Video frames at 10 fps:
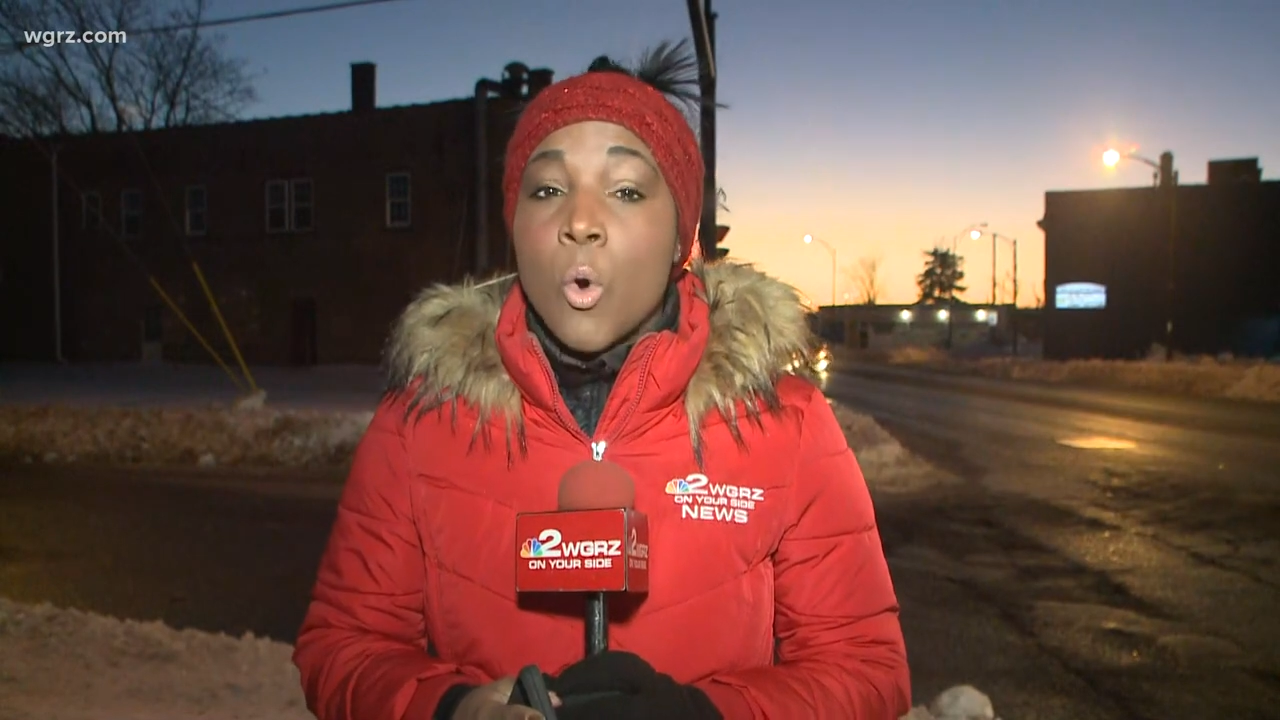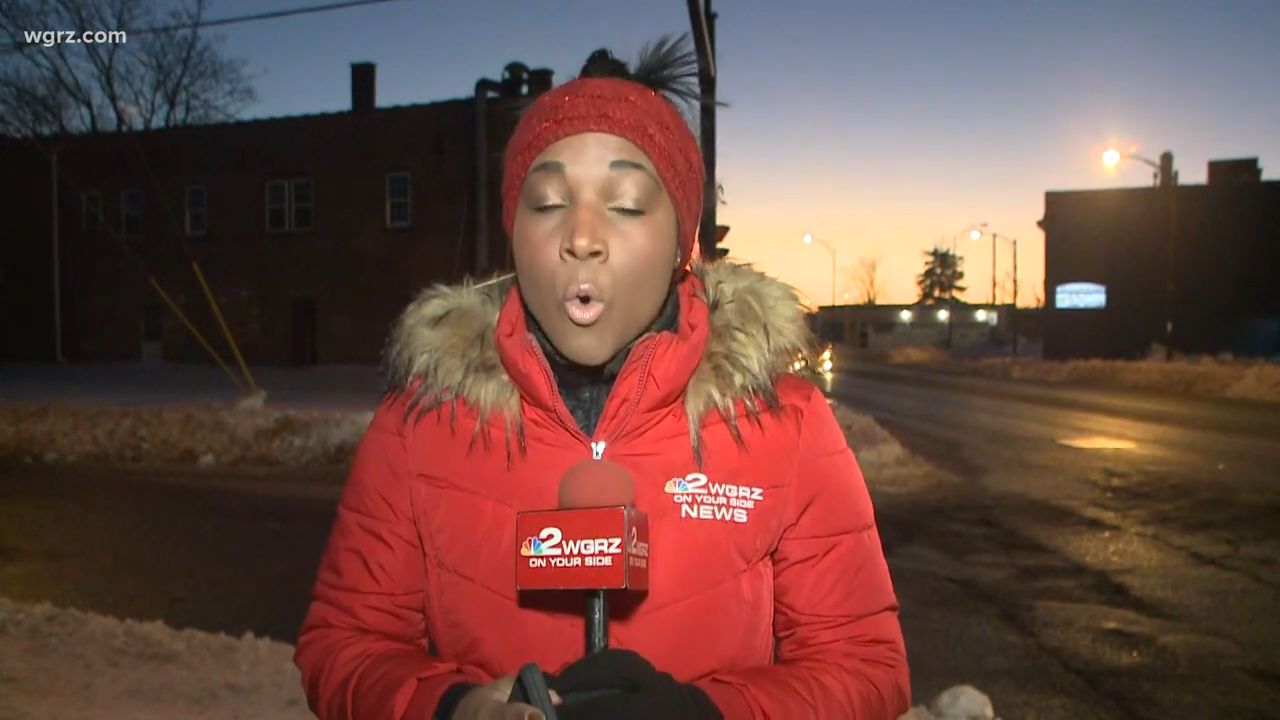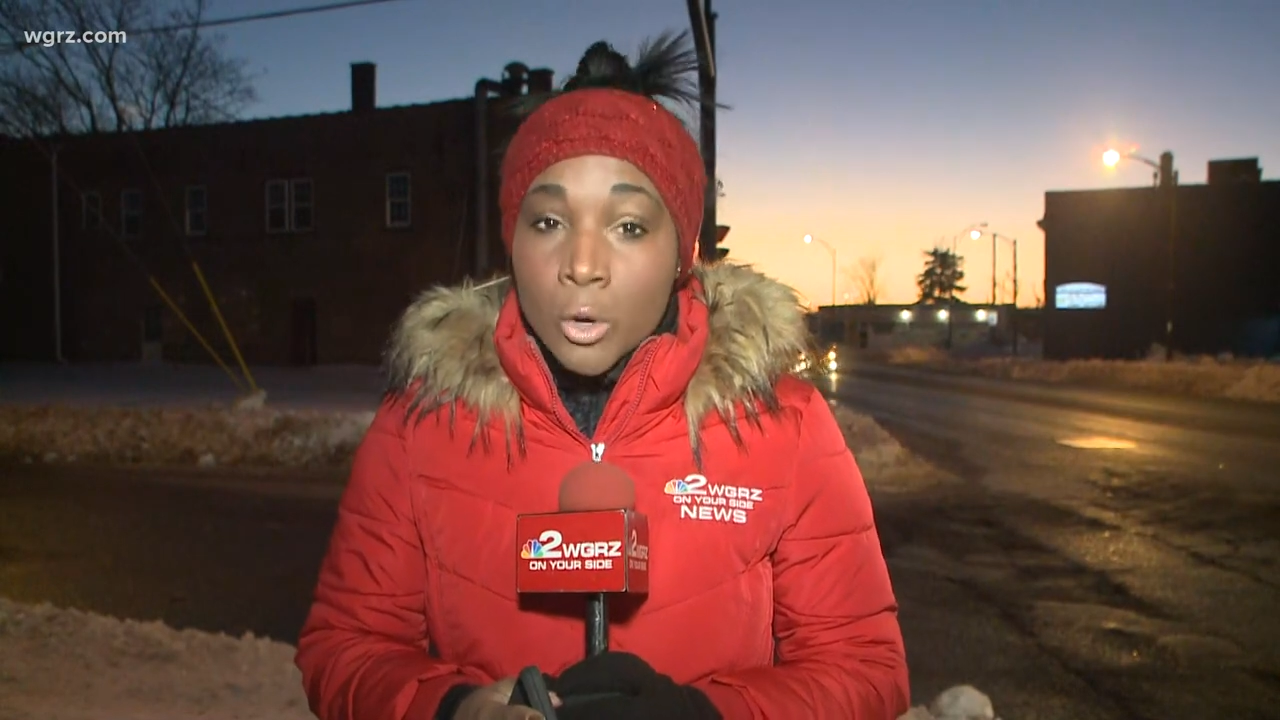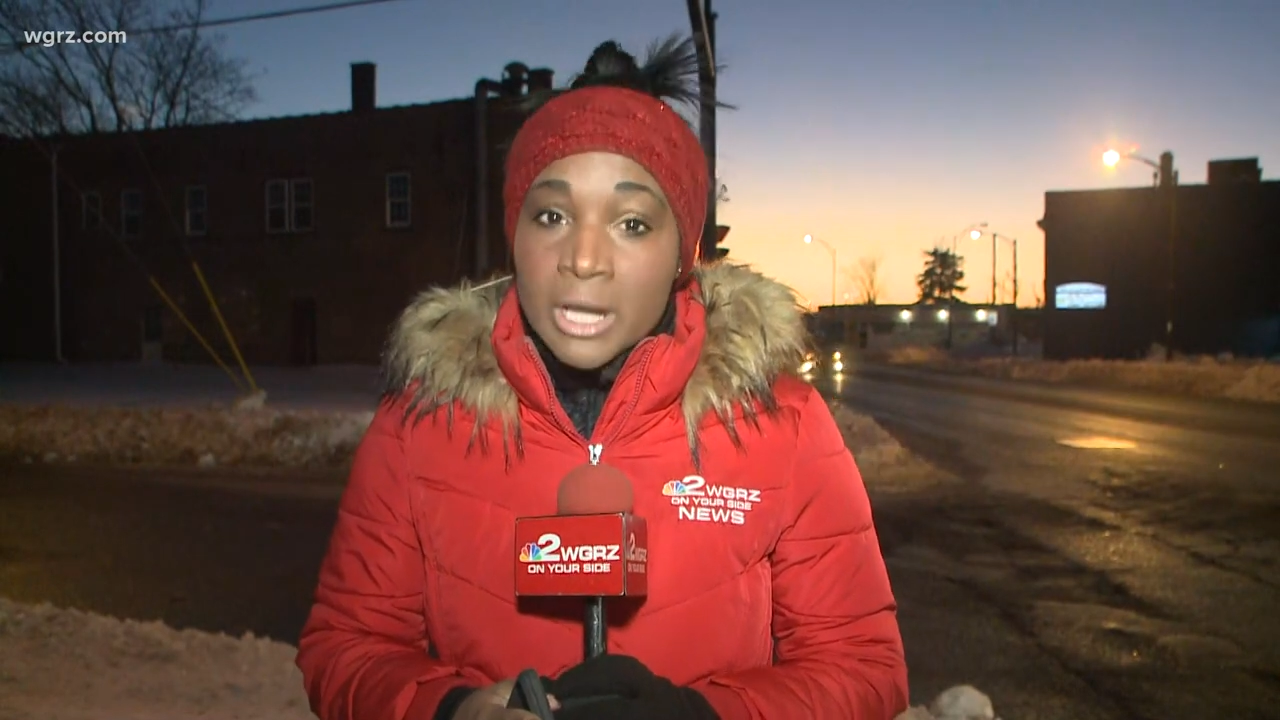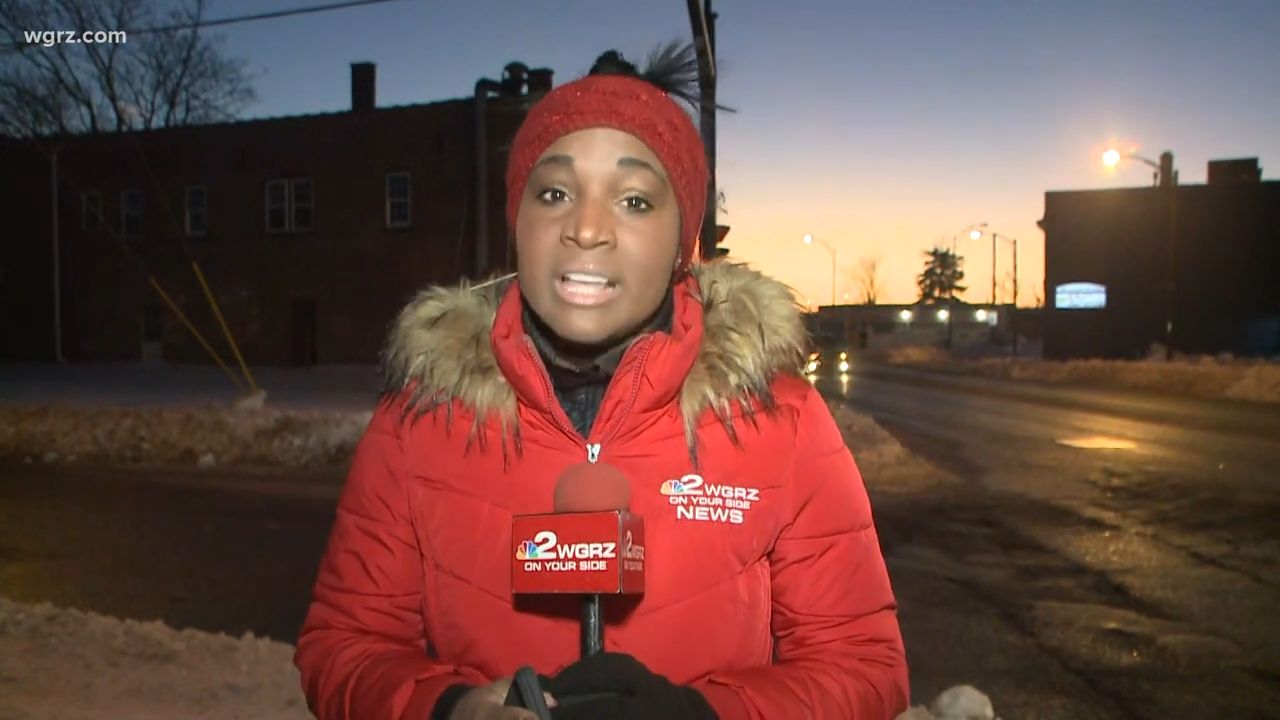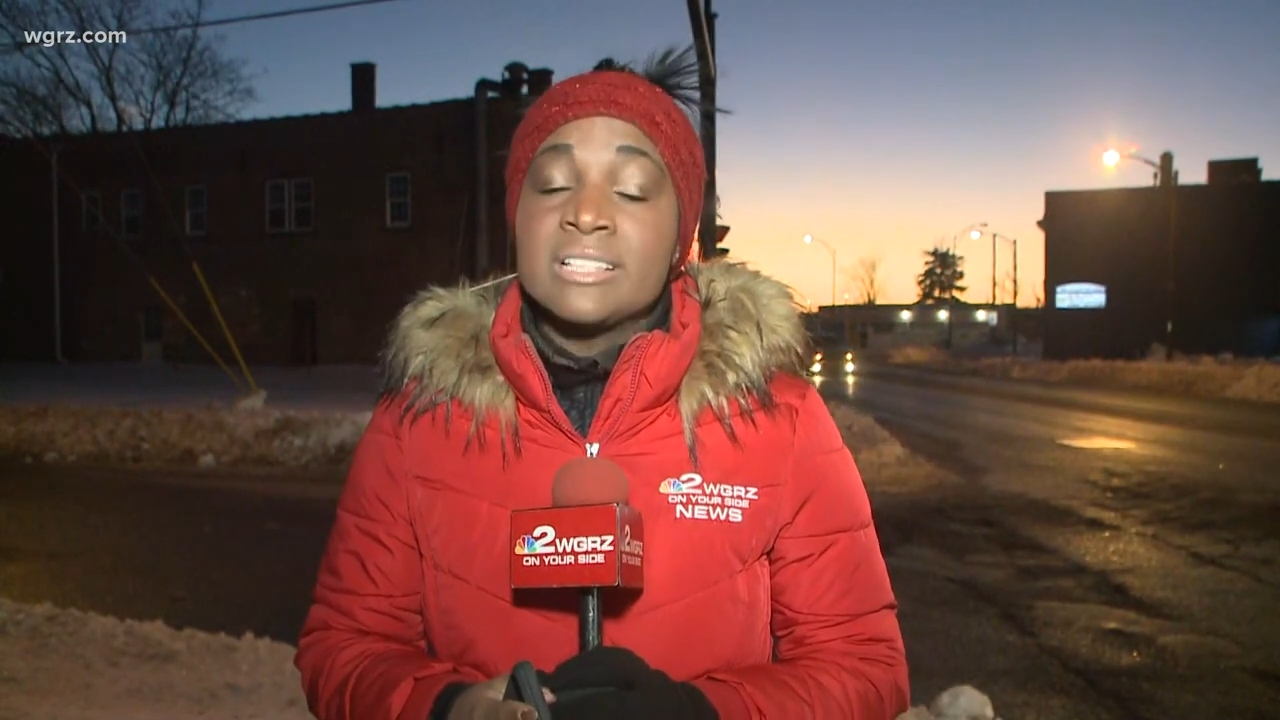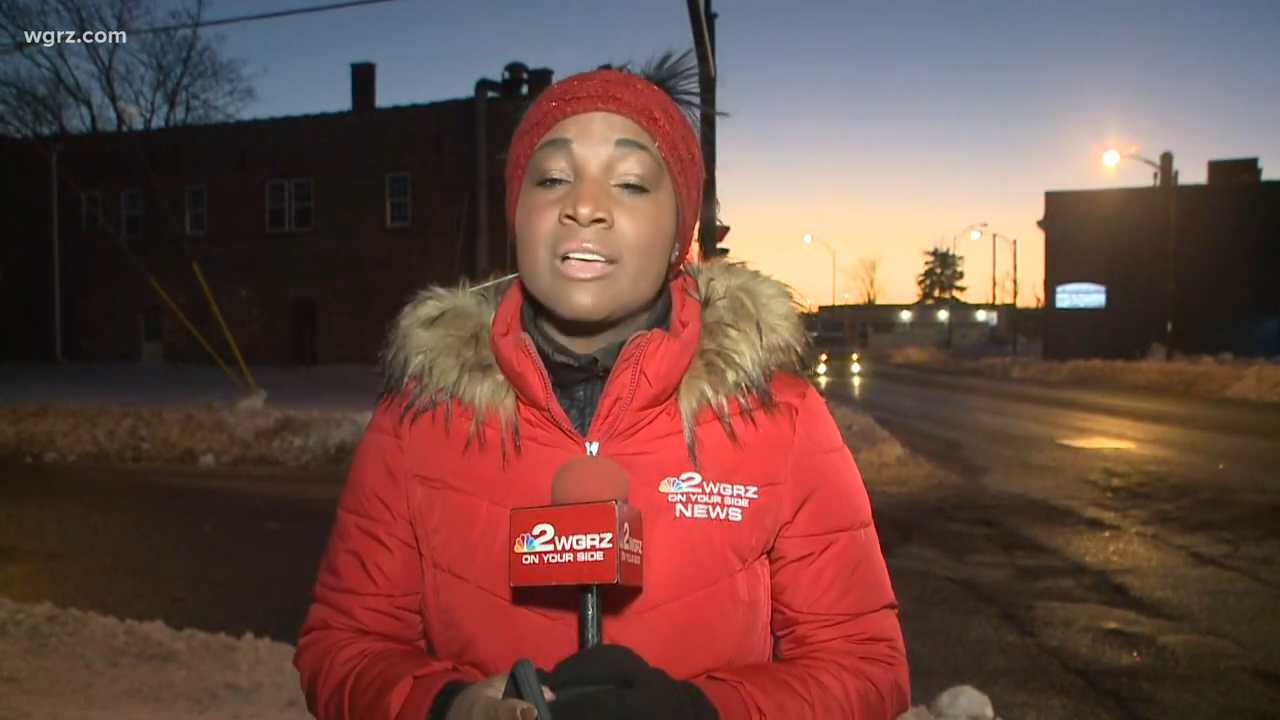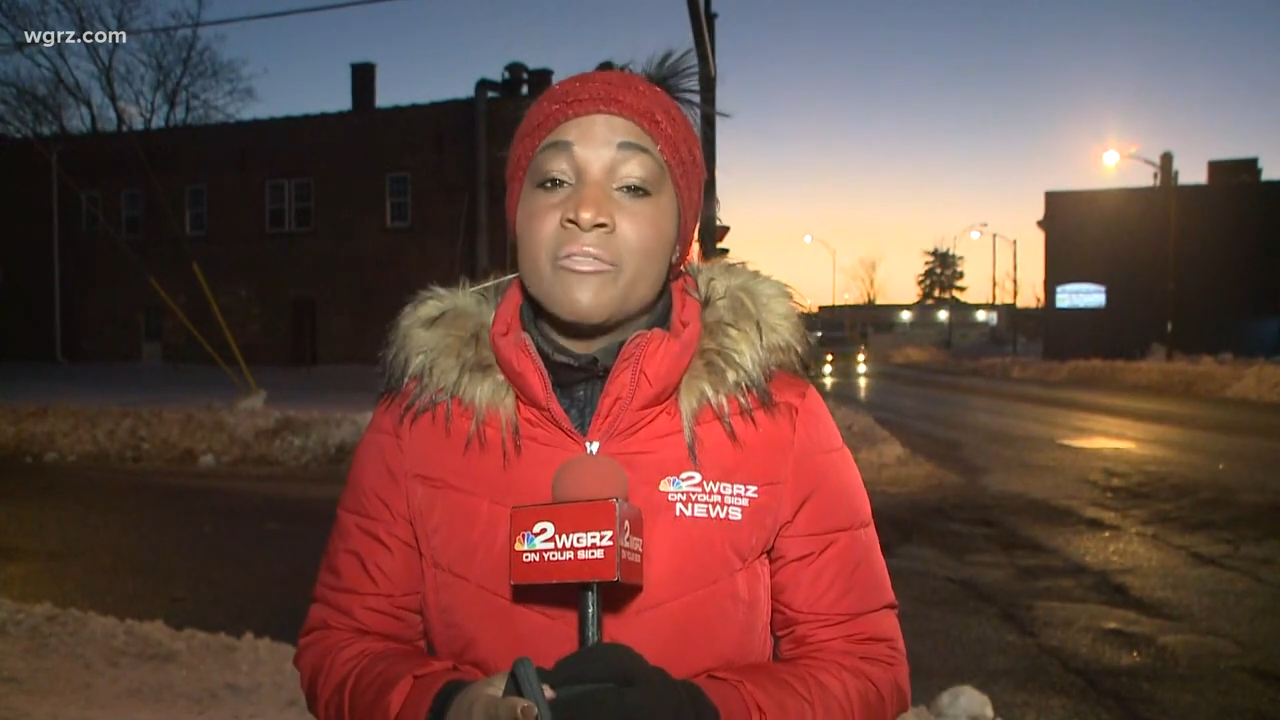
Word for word: ordinance